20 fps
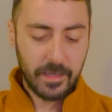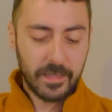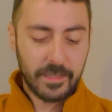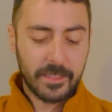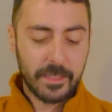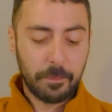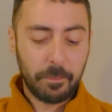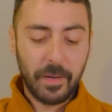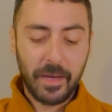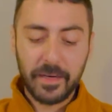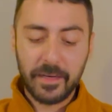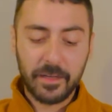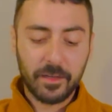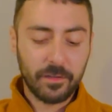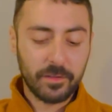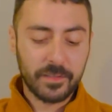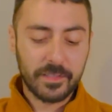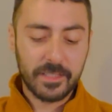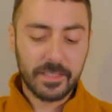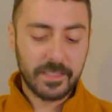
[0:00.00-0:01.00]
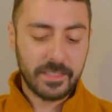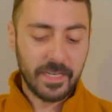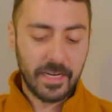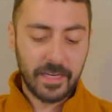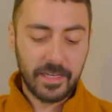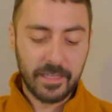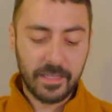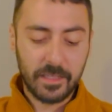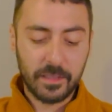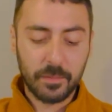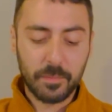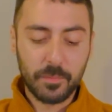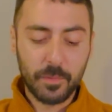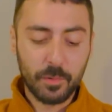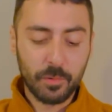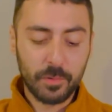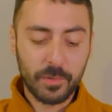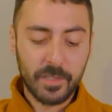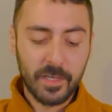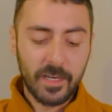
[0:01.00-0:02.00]
Depending on the day and
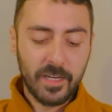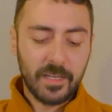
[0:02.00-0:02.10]
mood,